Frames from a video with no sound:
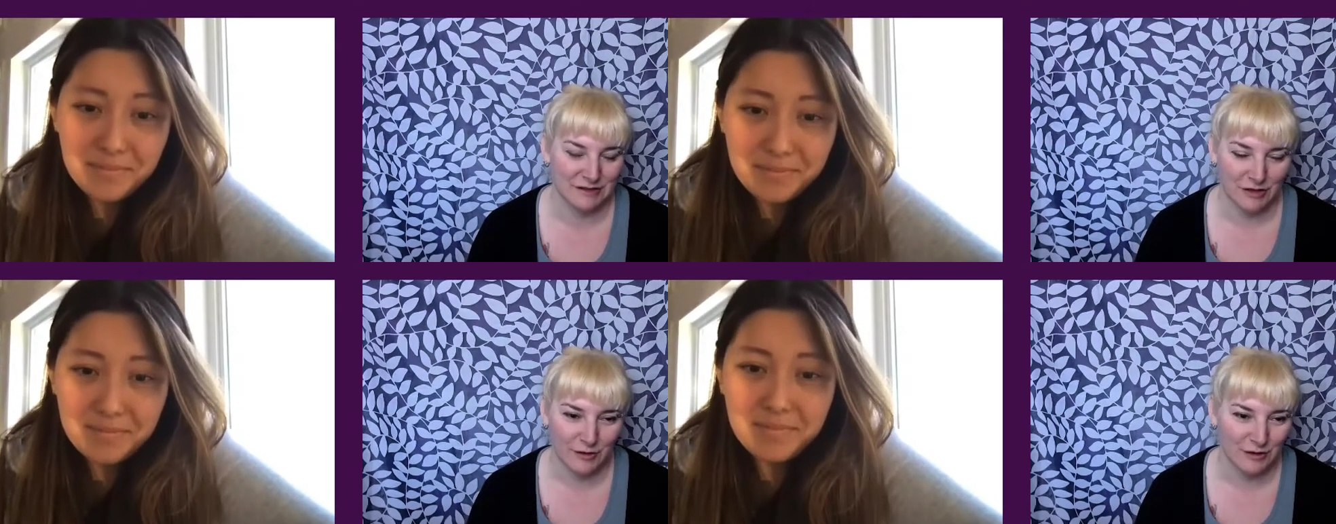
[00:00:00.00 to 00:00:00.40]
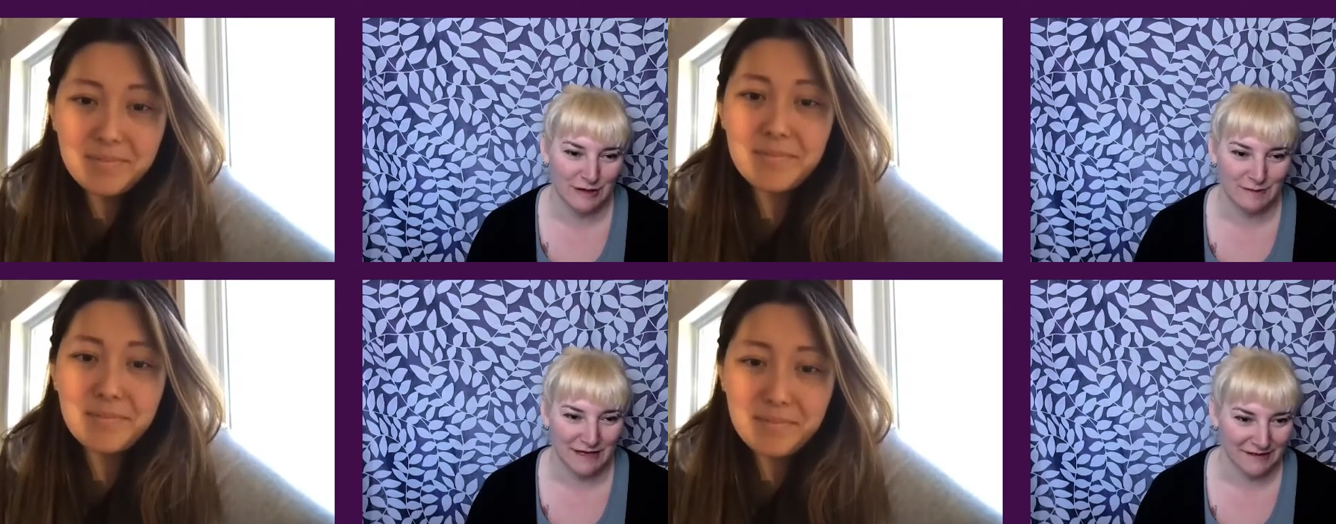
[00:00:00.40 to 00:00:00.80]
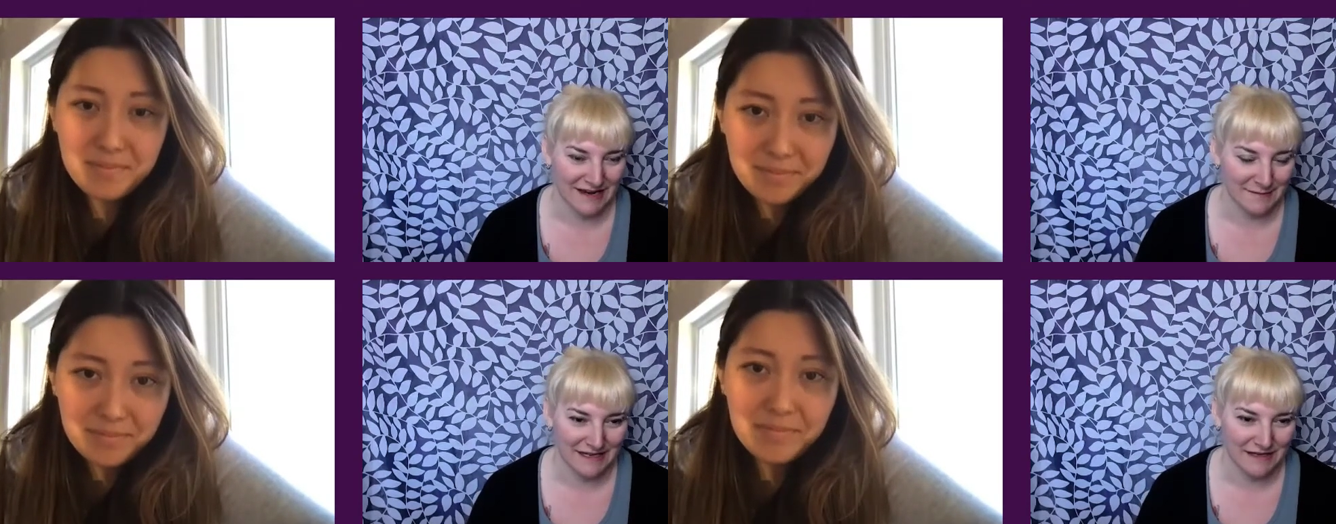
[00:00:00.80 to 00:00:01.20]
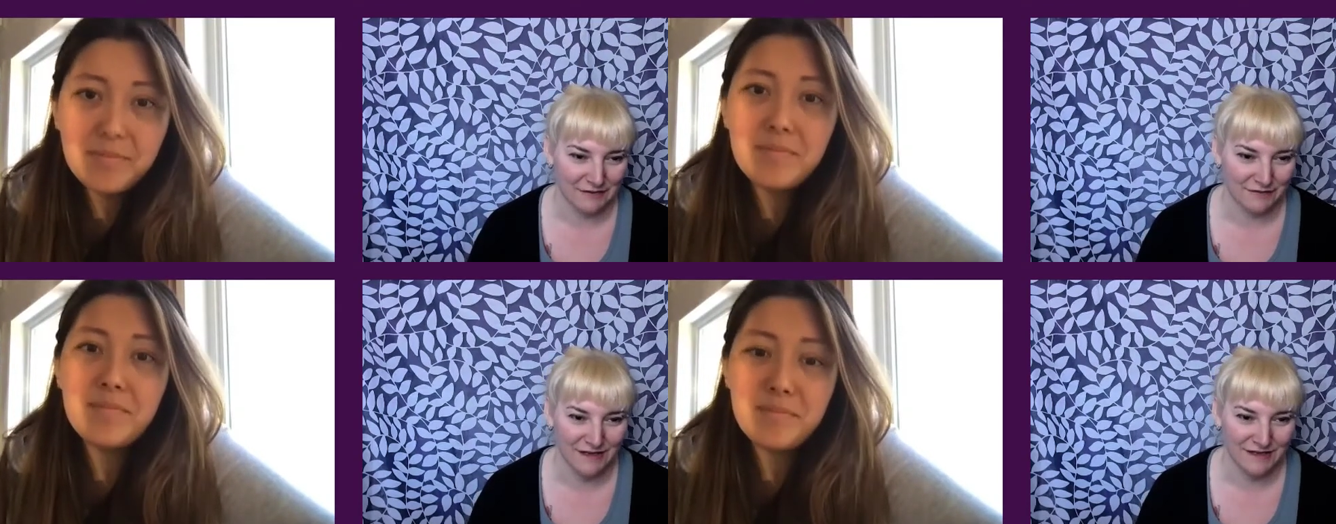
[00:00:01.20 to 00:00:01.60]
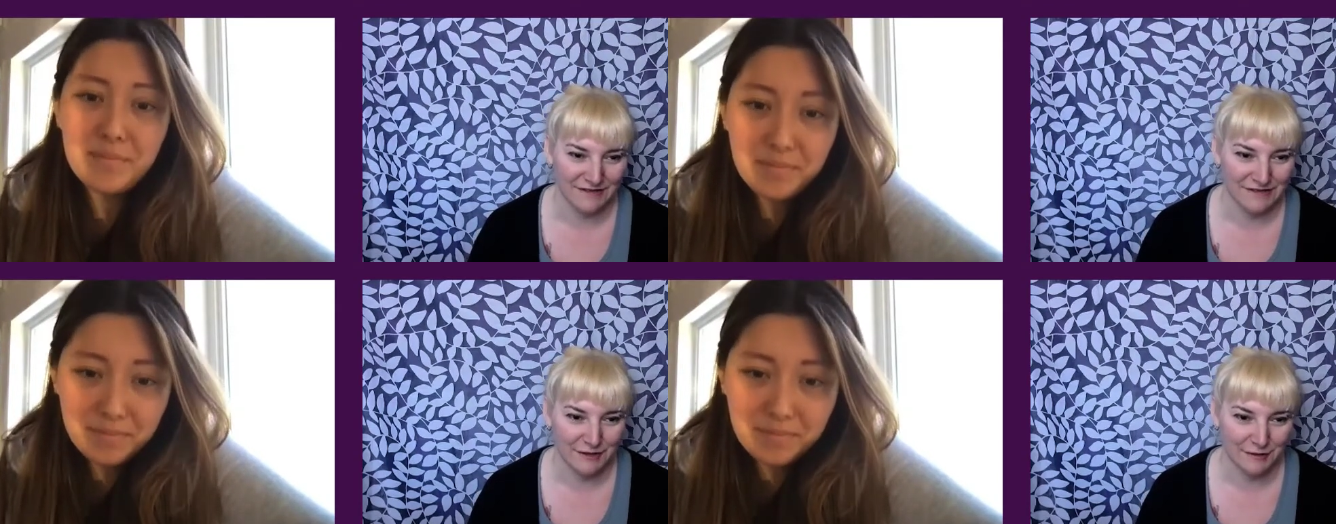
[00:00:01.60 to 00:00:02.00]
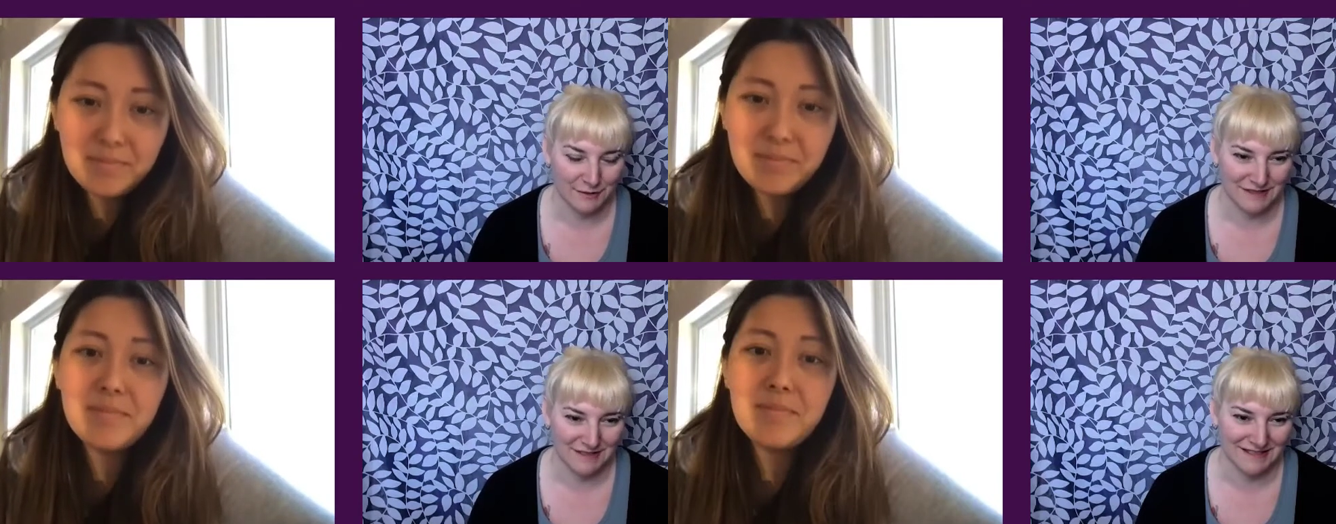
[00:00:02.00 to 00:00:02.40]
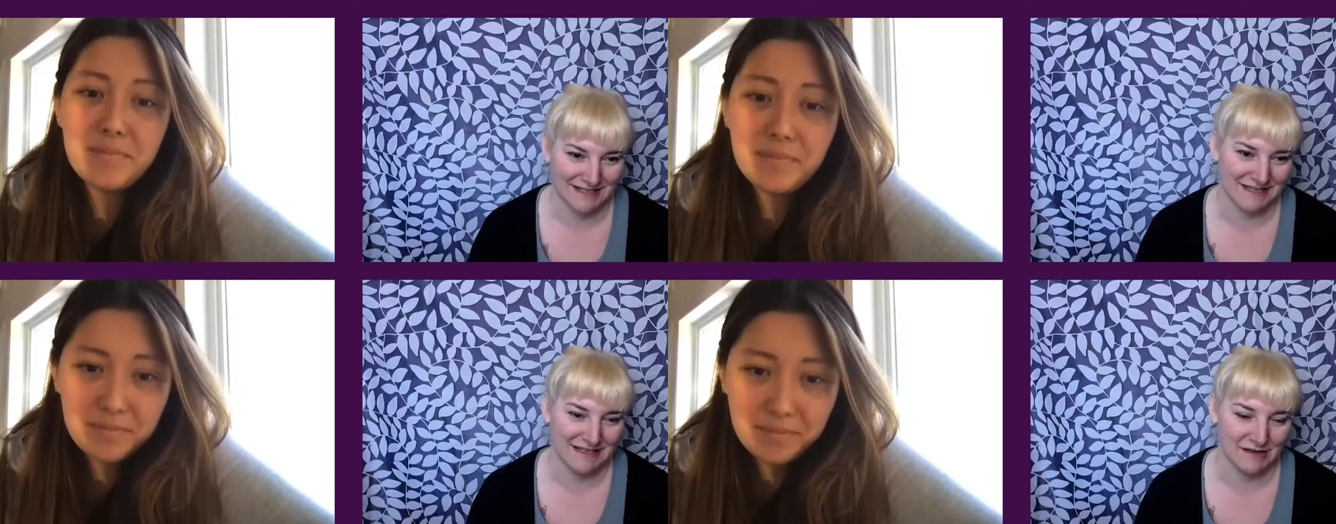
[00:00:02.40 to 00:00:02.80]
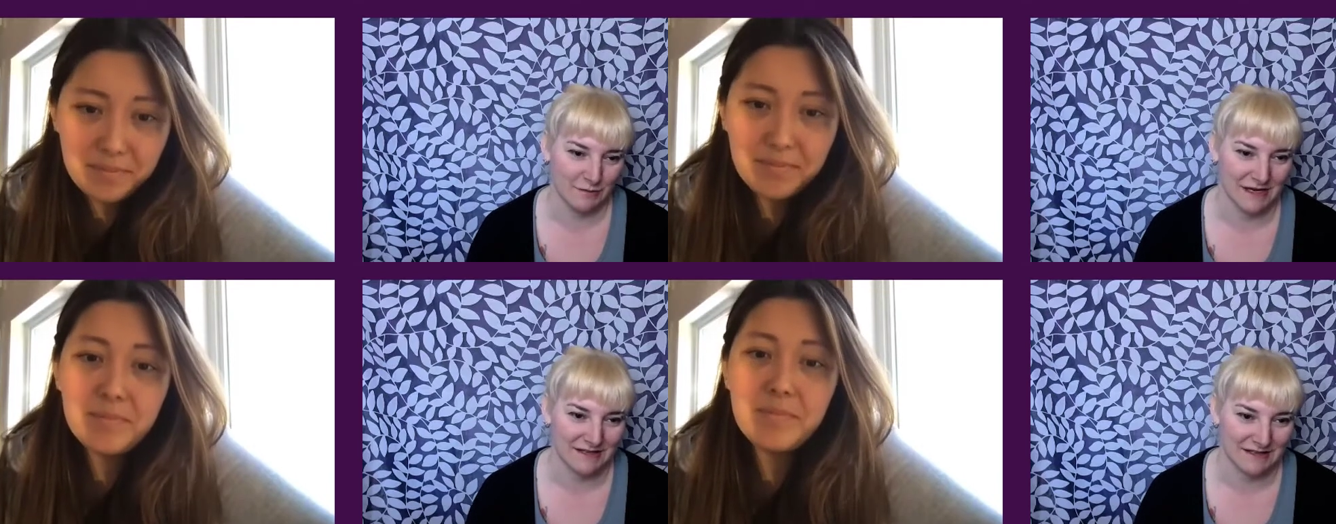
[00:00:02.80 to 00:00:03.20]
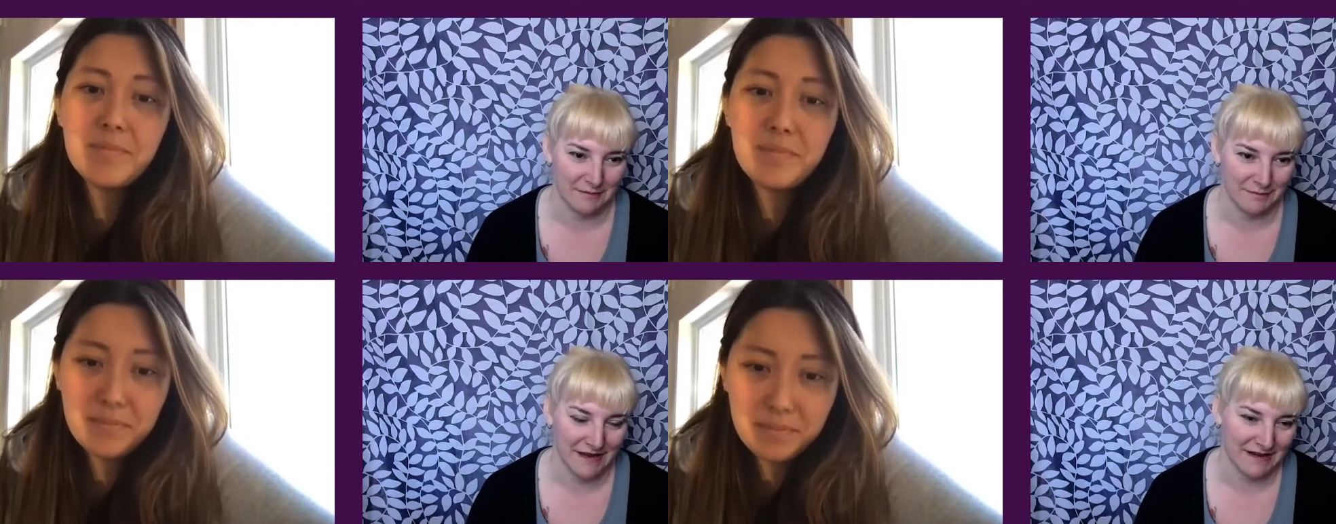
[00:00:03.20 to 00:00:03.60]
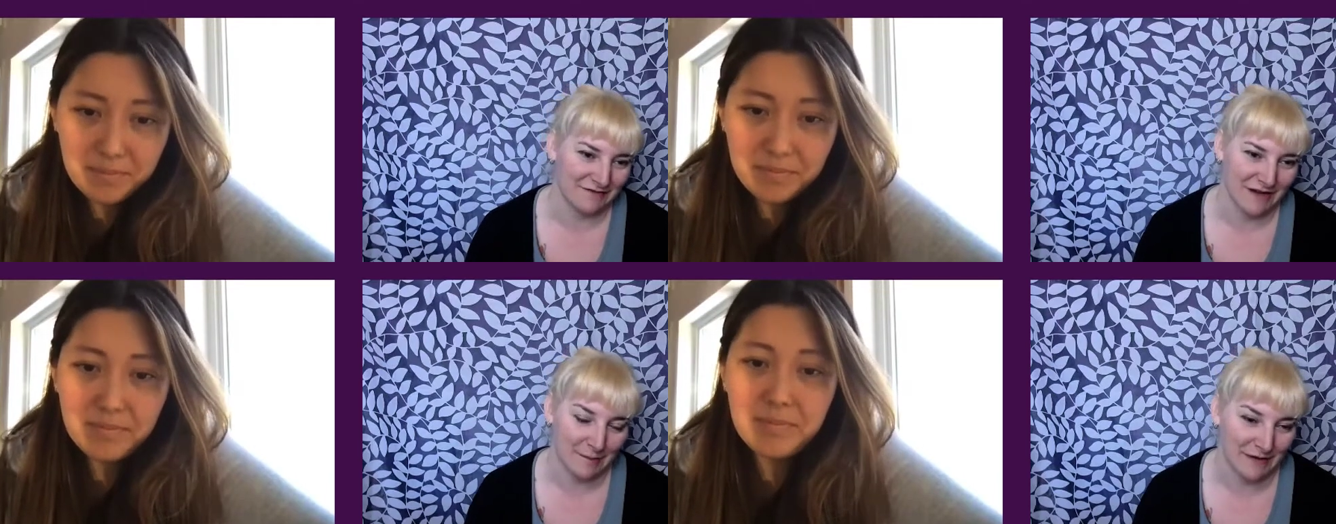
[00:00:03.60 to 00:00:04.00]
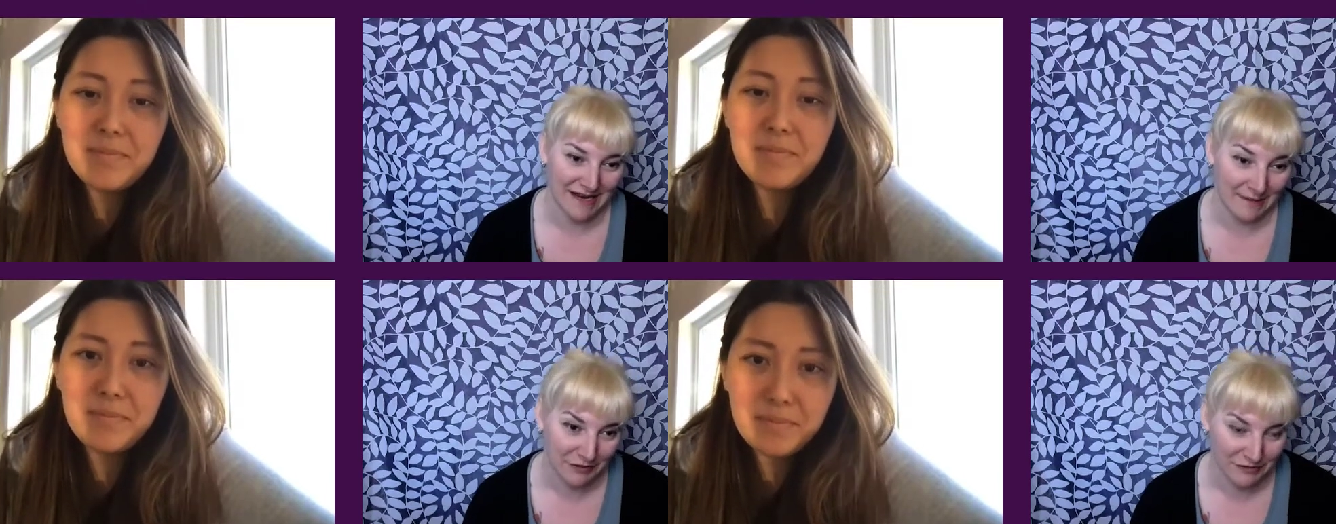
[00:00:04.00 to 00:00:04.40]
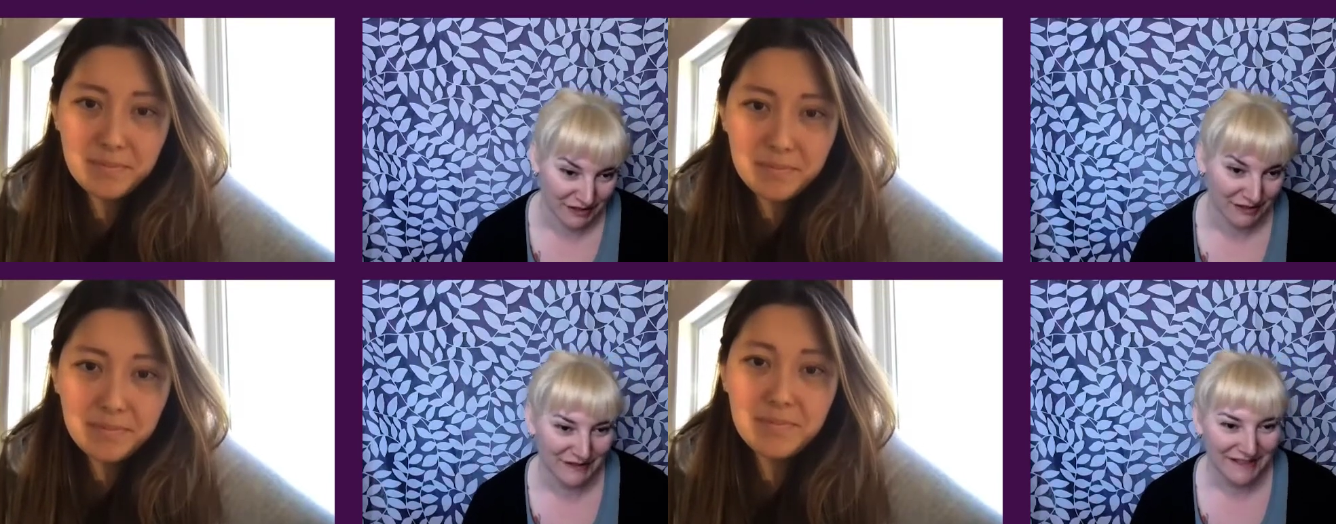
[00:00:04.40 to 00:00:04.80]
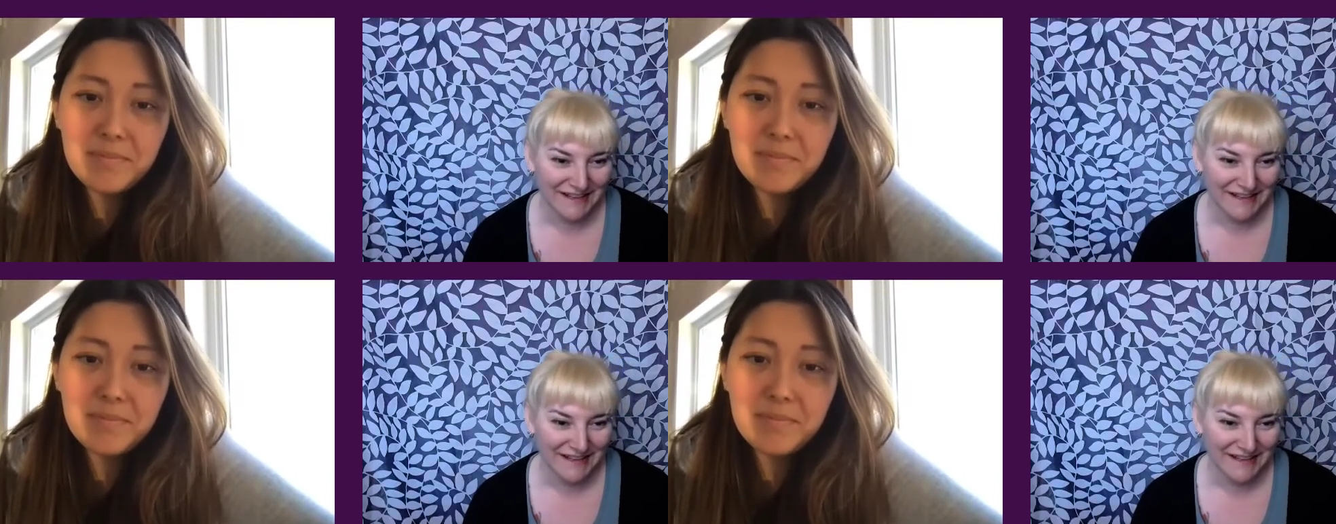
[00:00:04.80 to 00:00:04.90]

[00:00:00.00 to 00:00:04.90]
Speaker 1: totally male dominated field to succeed in ways that men have not been able to.